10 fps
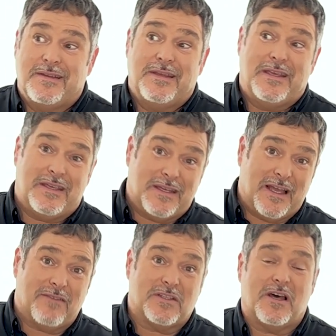he could
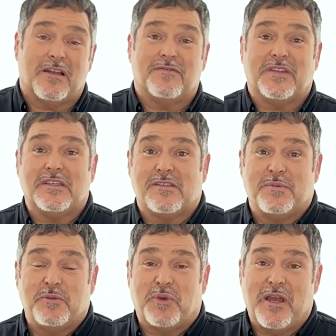have a lot of things to
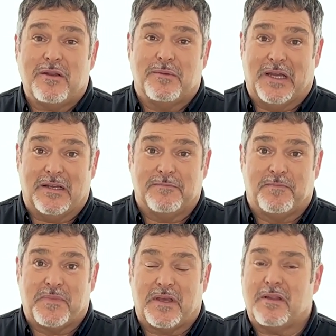be proud about,
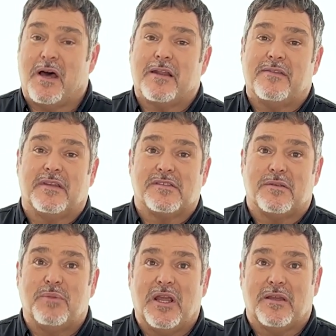a lot of things
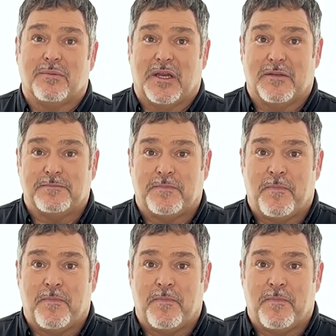to brag about,